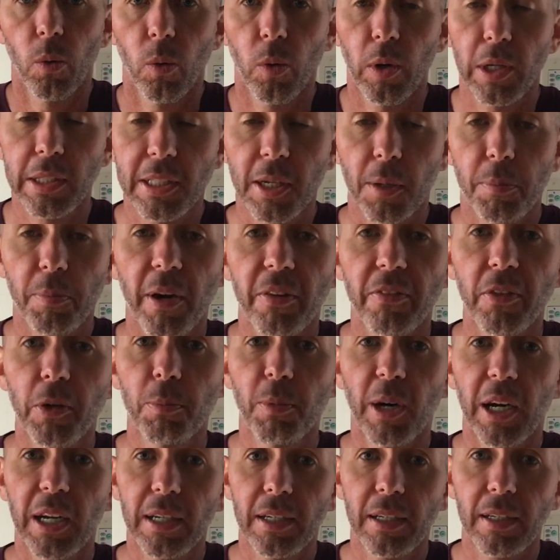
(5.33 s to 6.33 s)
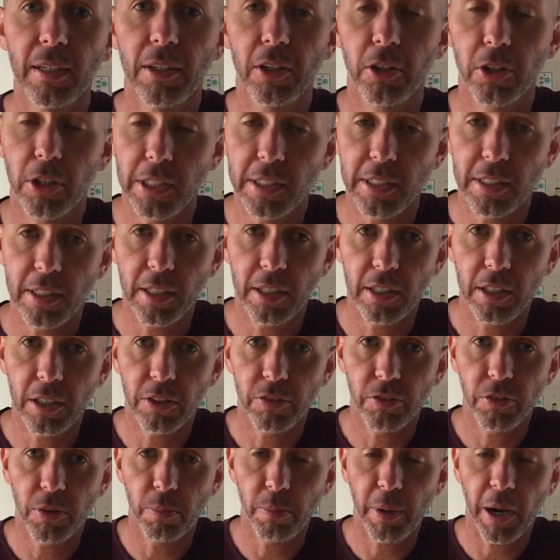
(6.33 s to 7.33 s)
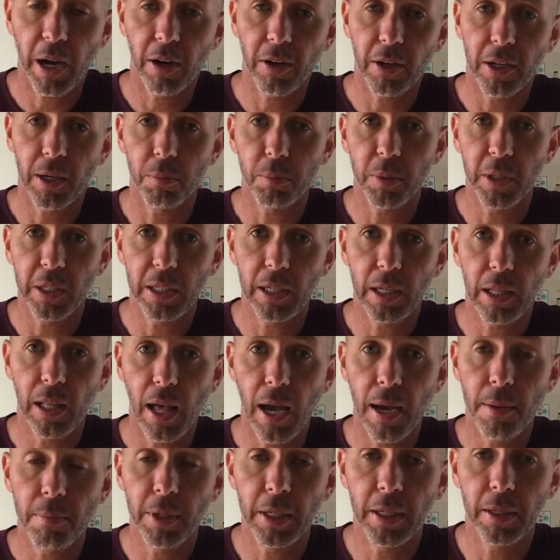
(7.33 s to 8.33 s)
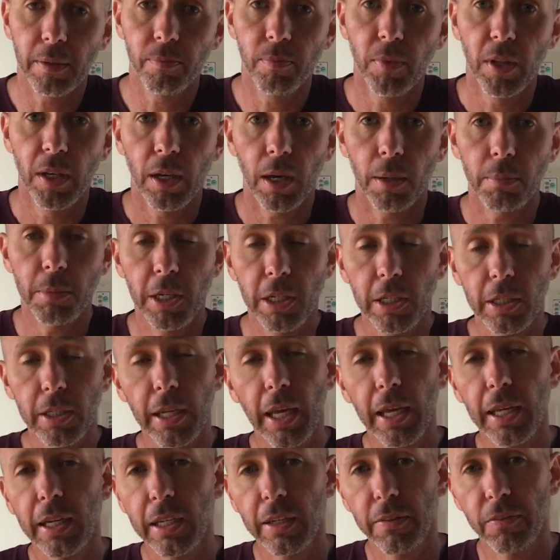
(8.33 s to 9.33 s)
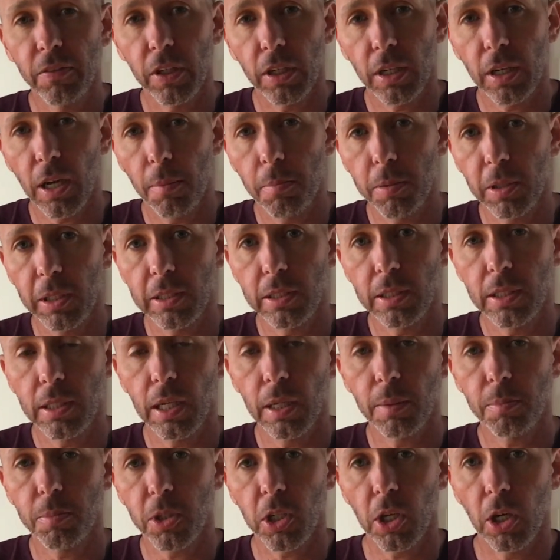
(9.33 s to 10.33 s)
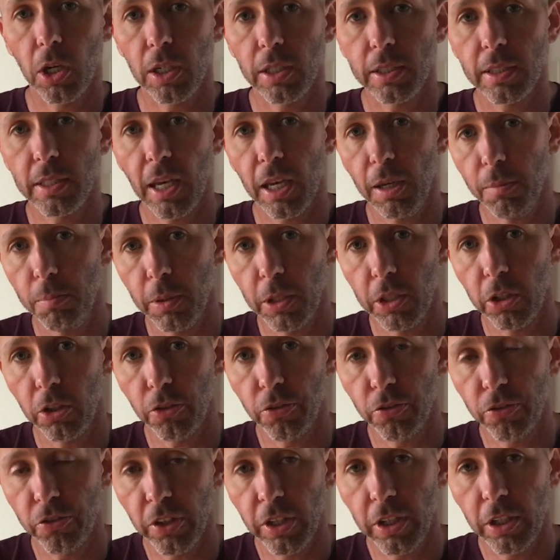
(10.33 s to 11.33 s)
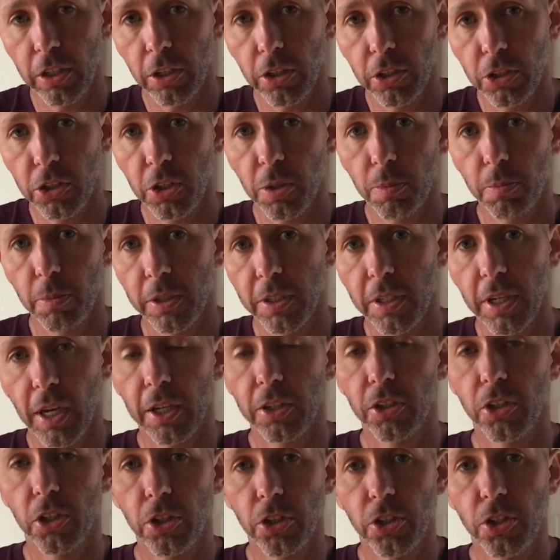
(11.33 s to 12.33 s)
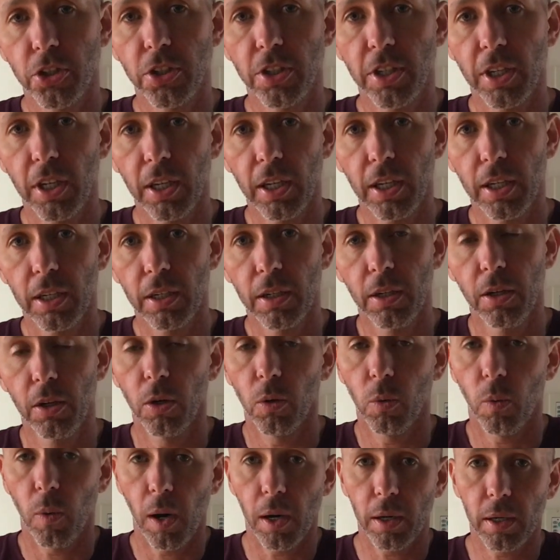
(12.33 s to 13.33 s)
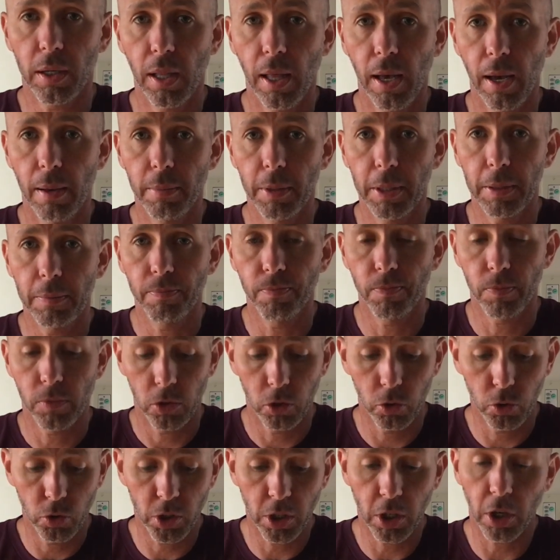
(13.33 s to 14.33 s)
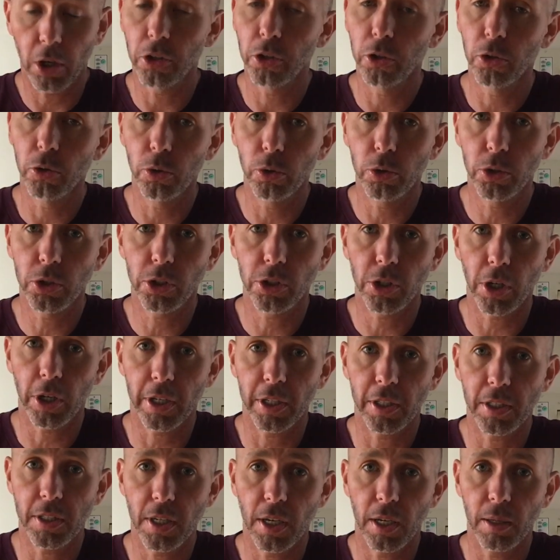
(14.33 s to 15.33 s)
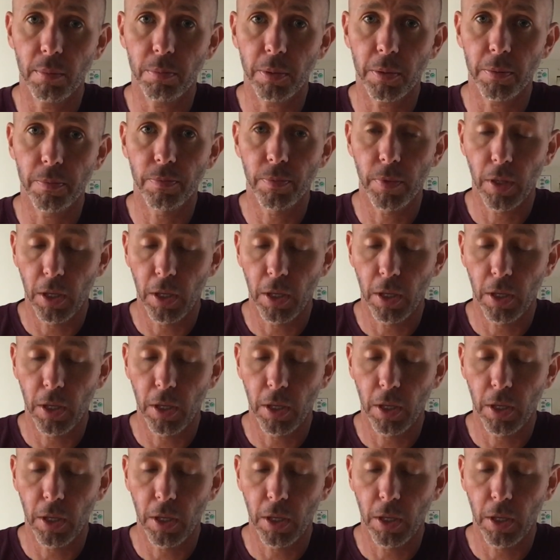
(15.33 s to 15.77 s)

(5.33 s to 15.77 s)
What's up everybody? Chris here from Power Company Climbing. I'm here today to give you a couple of tips on taping your fingers to protect your skin while climbing using our new circuit tape.